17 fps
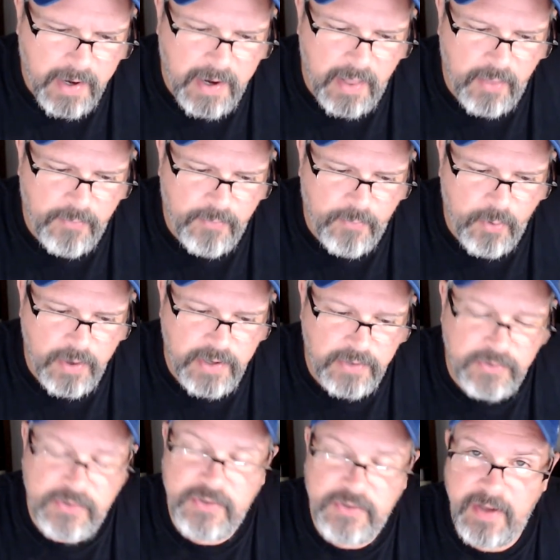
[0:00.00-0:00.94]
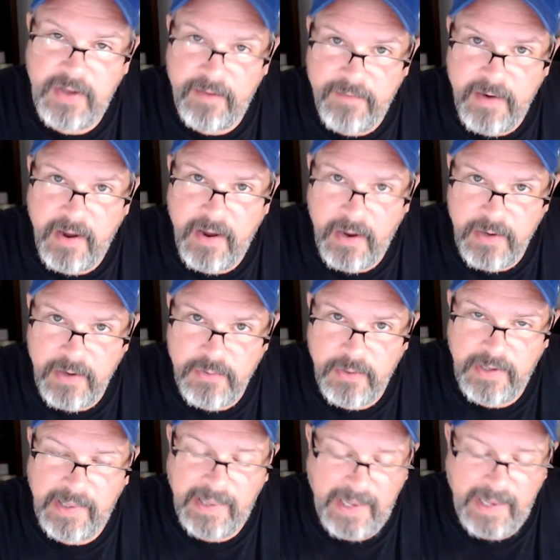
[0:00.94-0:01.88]
California's
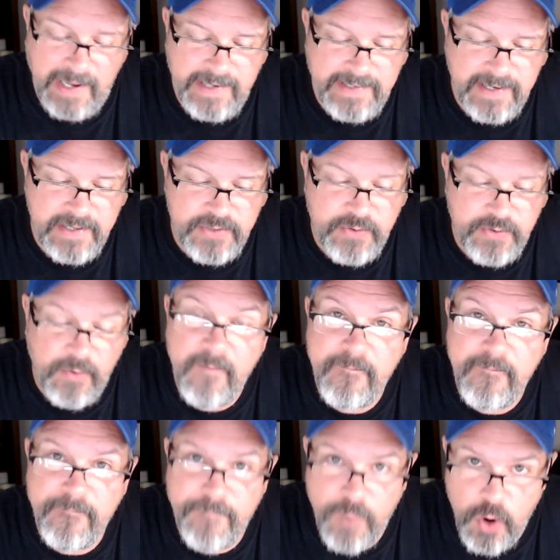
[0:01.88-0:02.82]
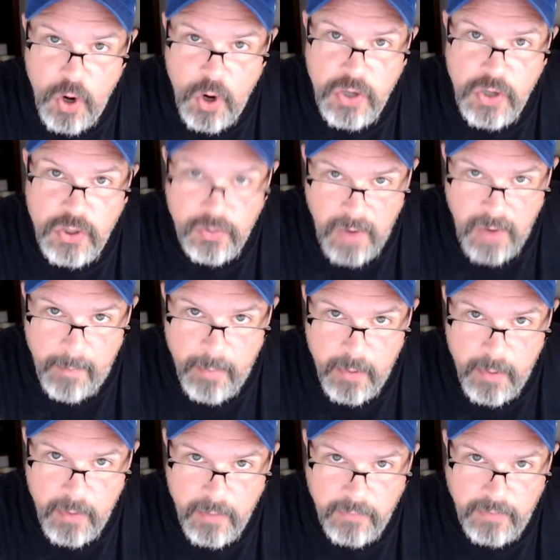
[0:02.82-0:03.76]
700 licensed fur
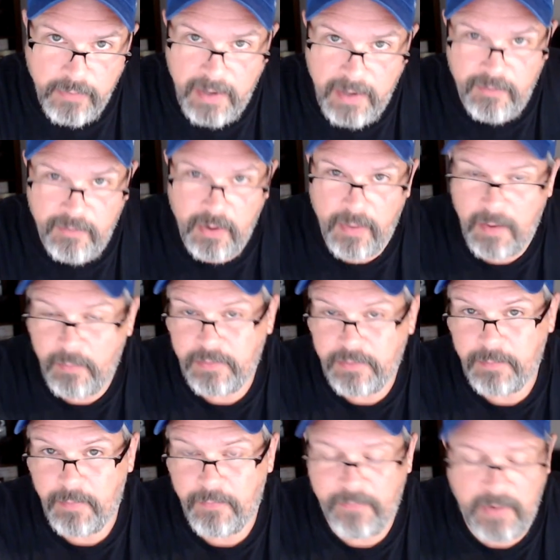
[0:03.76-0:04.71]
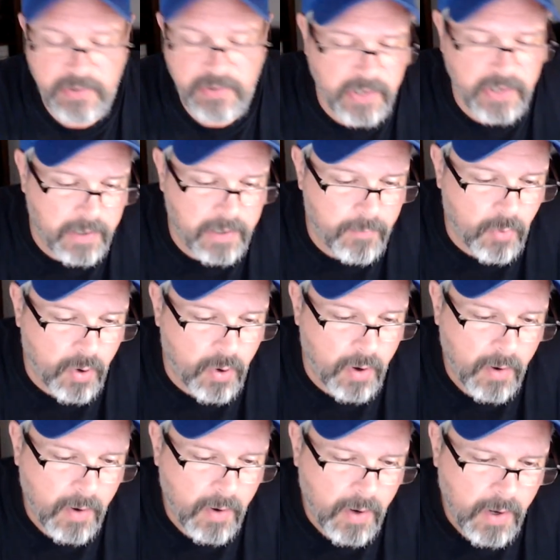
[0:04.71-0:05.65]
trappers. I do not even know that was a profession
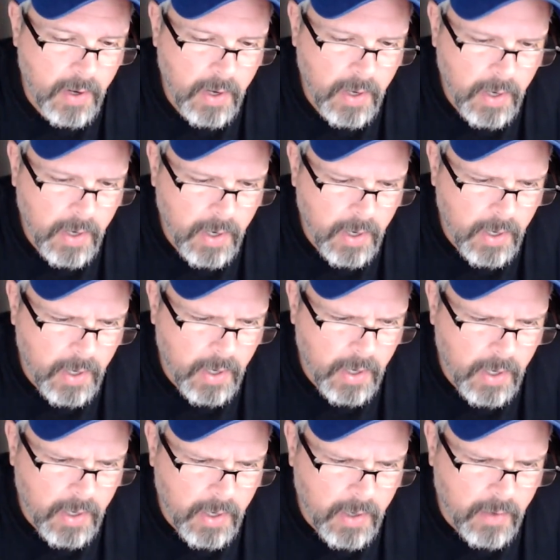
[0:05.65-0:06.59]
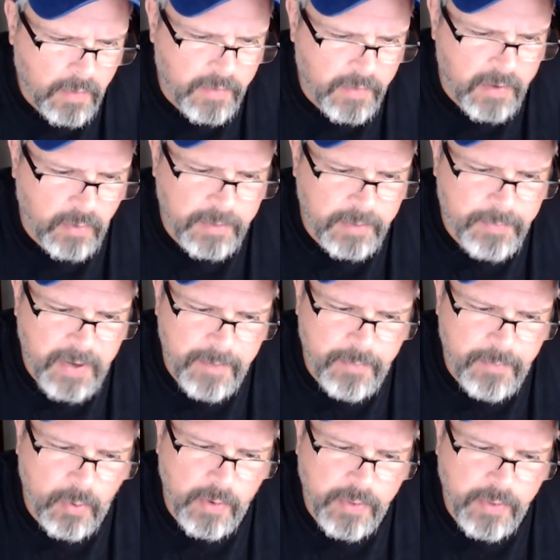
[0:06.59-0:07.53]
anymore. The only
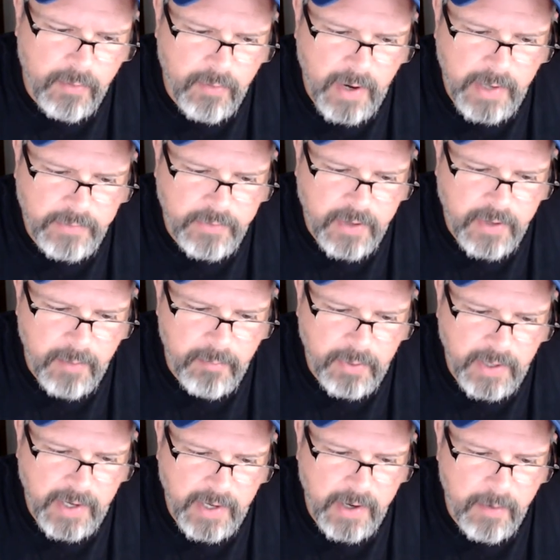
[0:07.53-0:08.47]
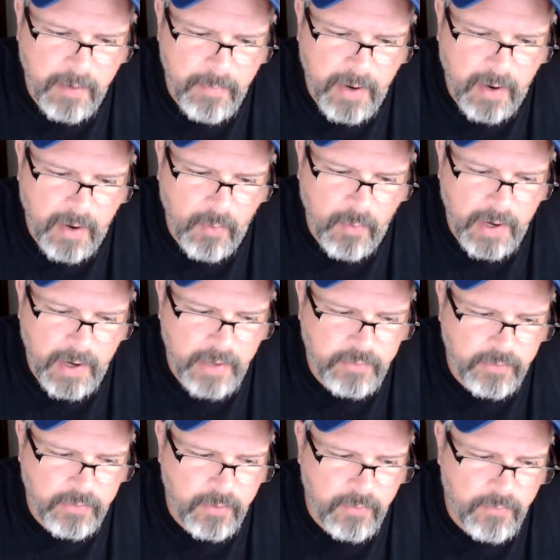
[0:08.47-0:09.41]
people with a right to complain about what I
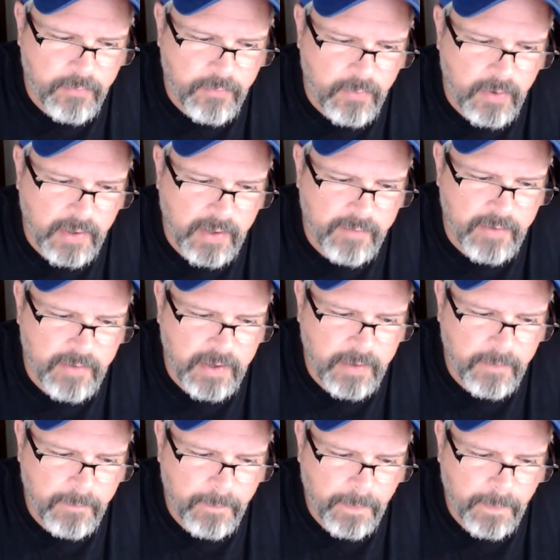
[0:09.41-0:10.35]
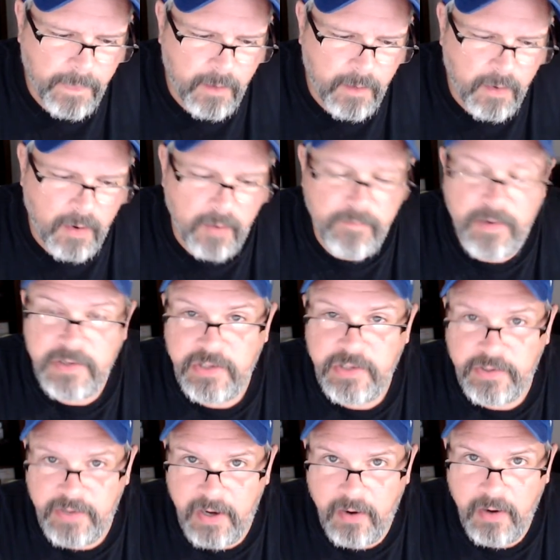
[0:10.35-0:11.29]
do for a living are
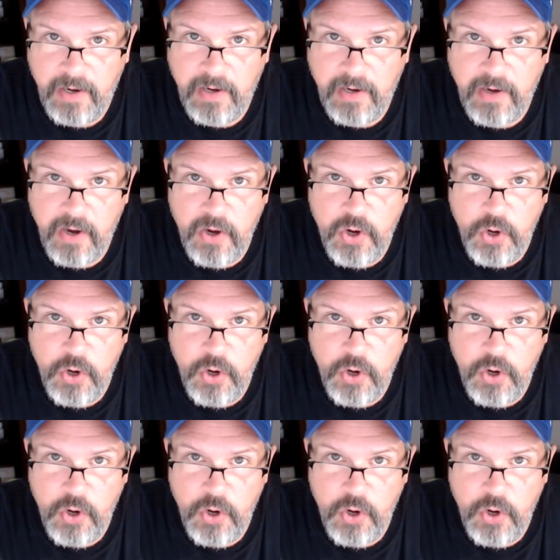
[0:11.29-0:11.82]
vegetarian